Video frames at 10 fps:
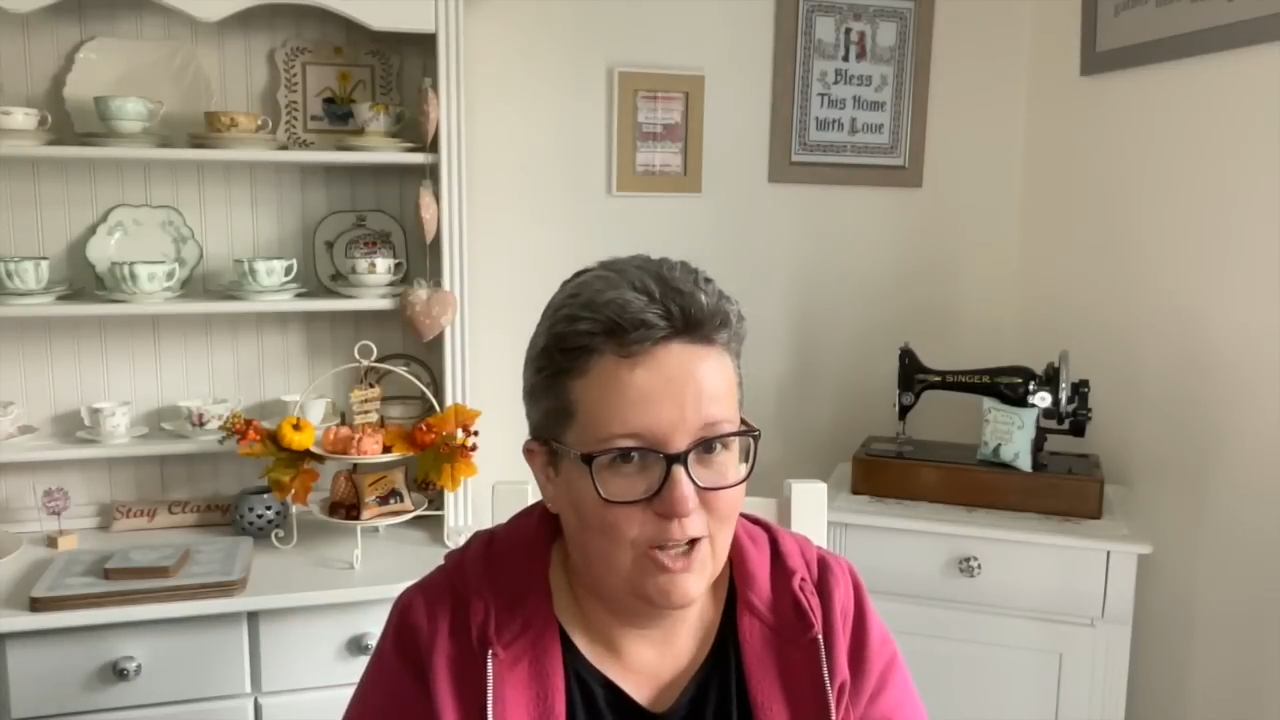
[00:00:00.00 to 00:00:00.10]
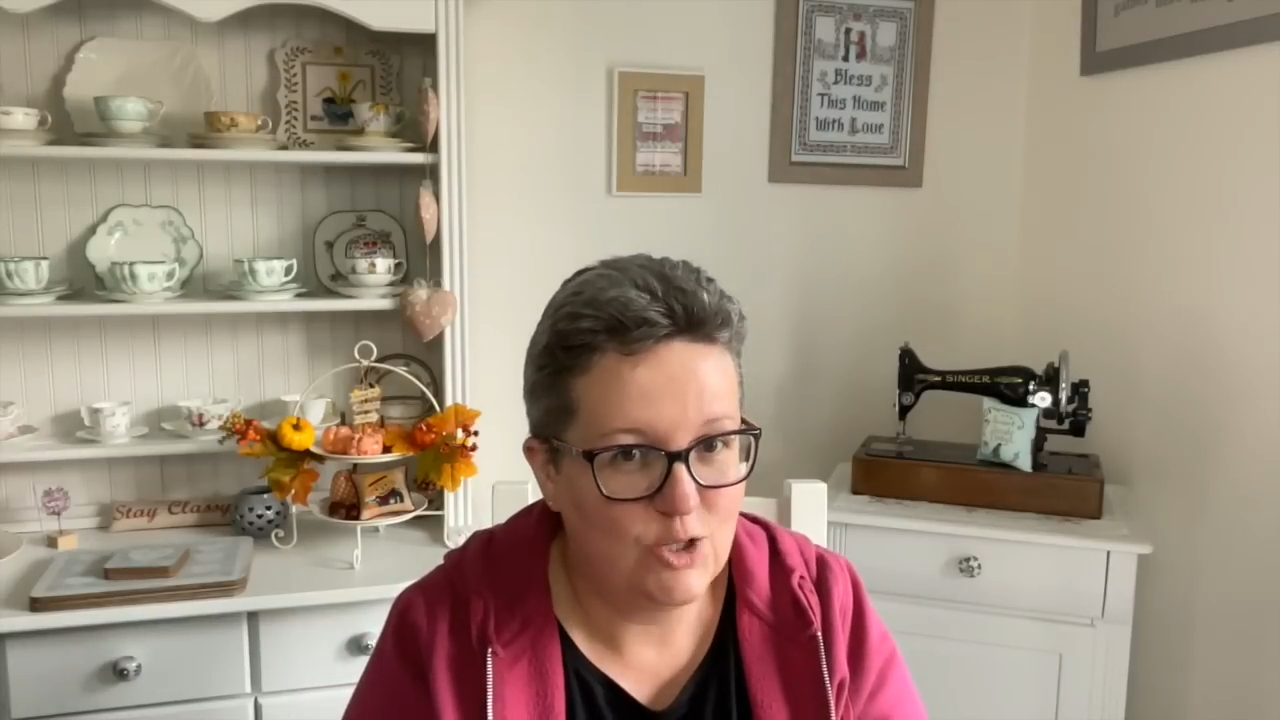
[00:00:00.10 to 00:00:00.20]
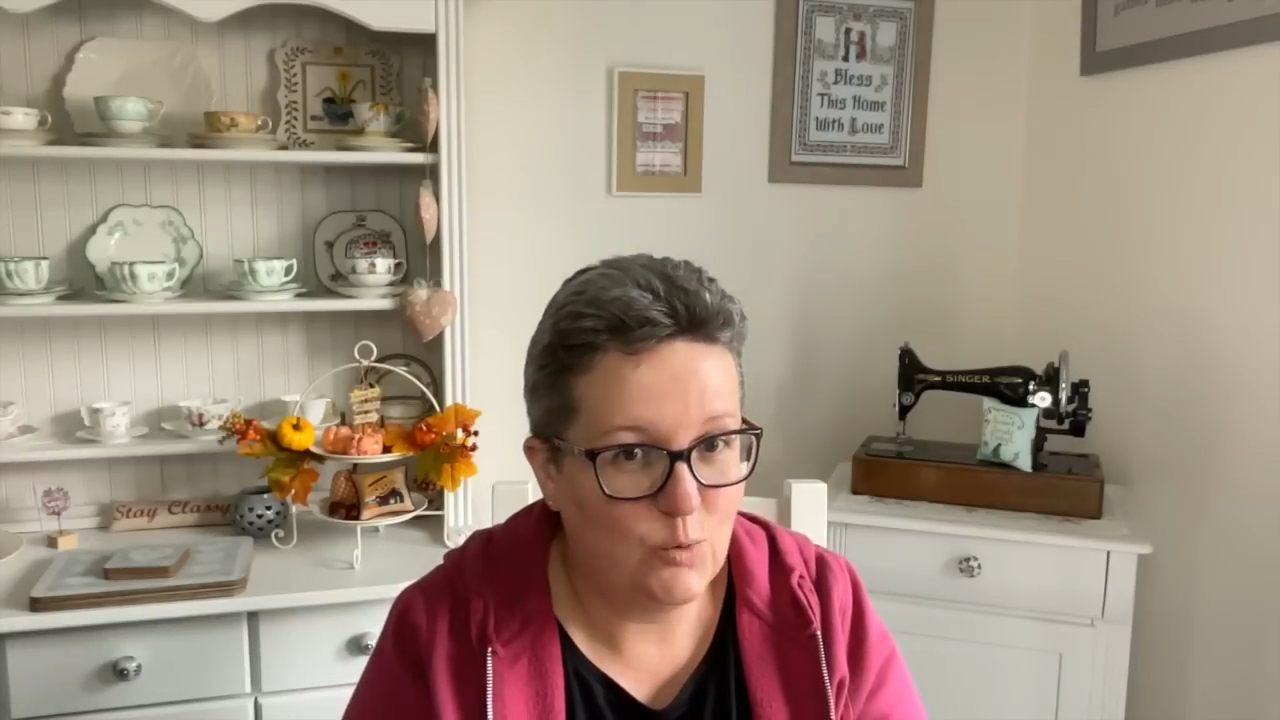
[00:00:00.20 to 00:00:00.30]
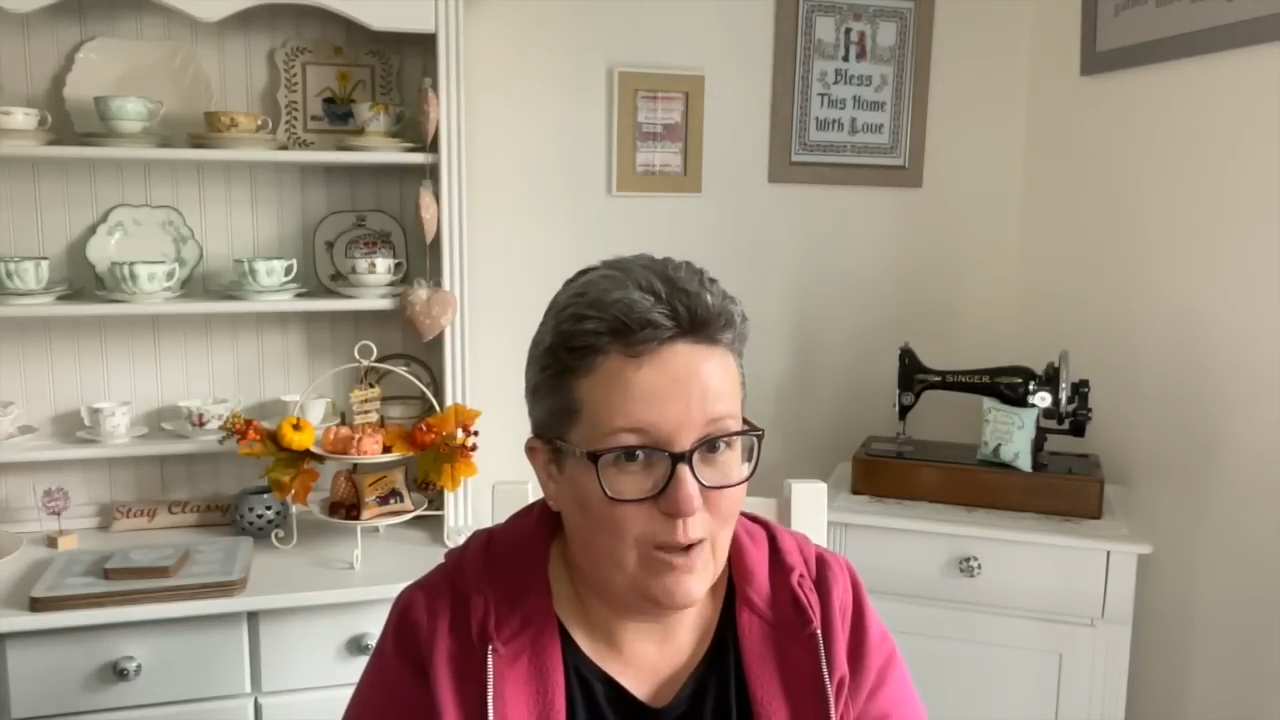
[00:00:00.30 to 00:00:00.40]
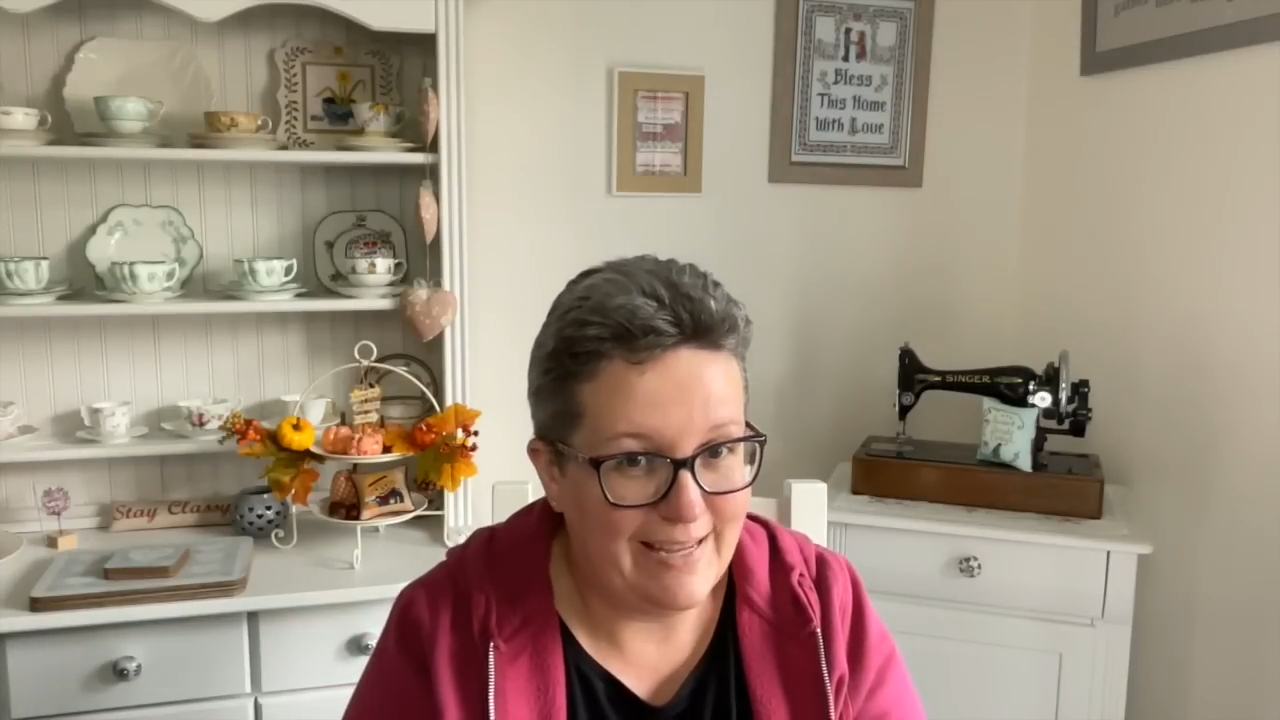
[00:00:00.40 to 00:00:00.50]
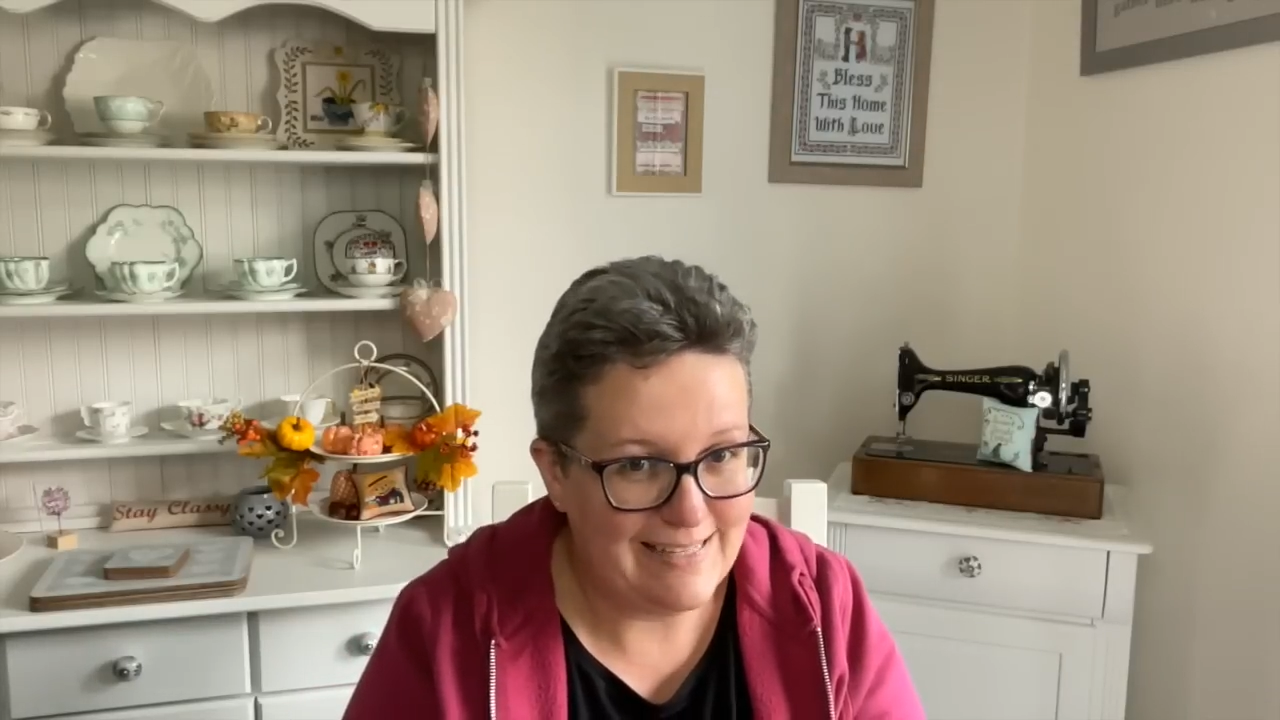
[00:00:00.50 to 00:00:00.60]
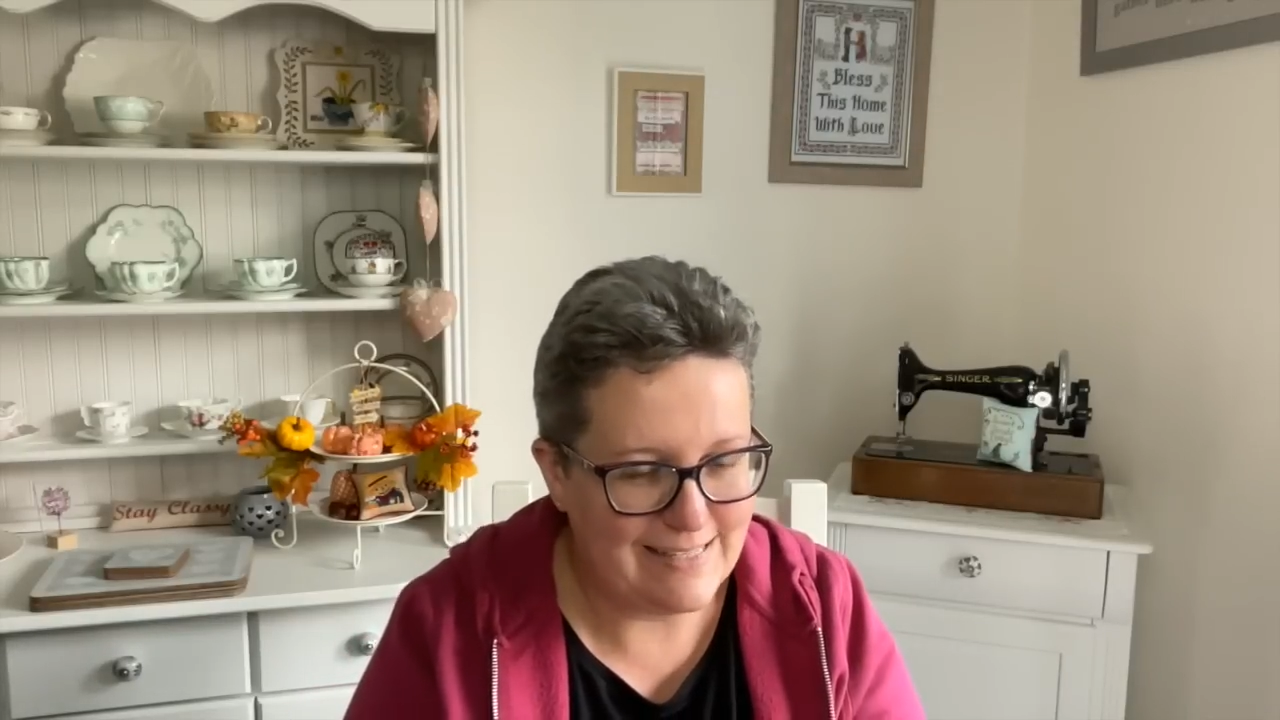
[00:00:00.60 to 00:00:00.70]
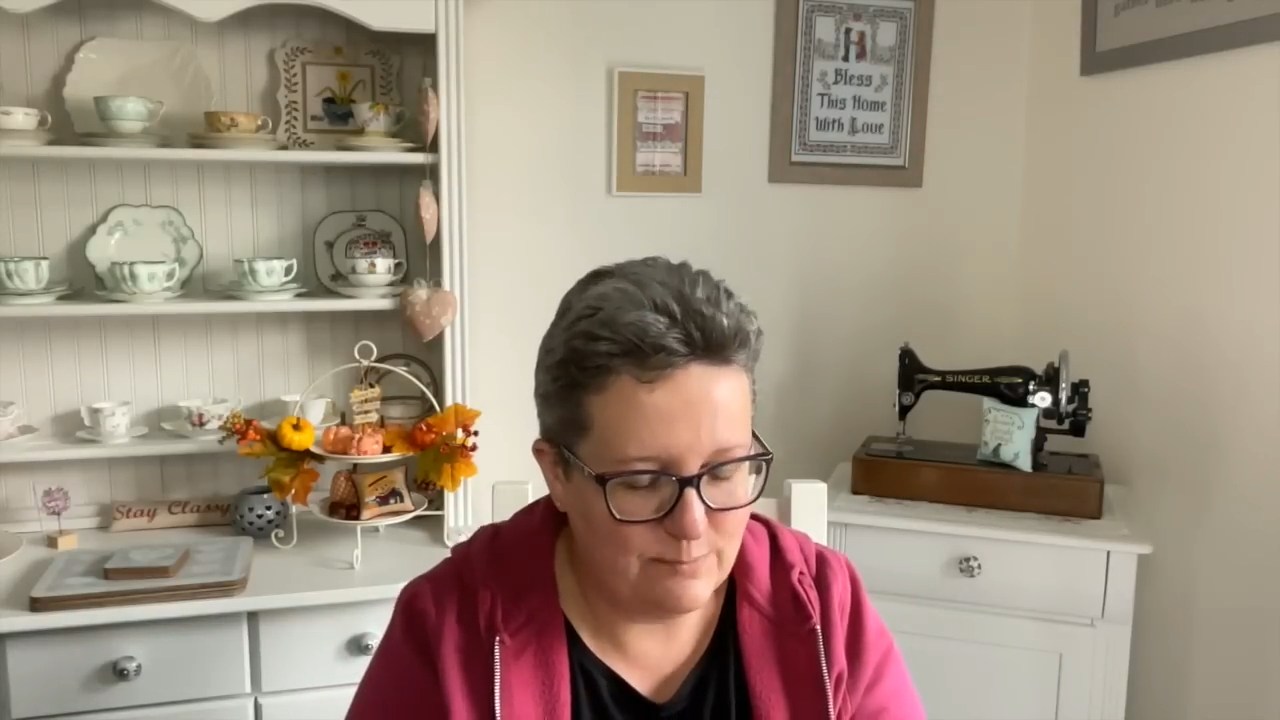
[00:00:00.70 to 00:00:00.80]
twice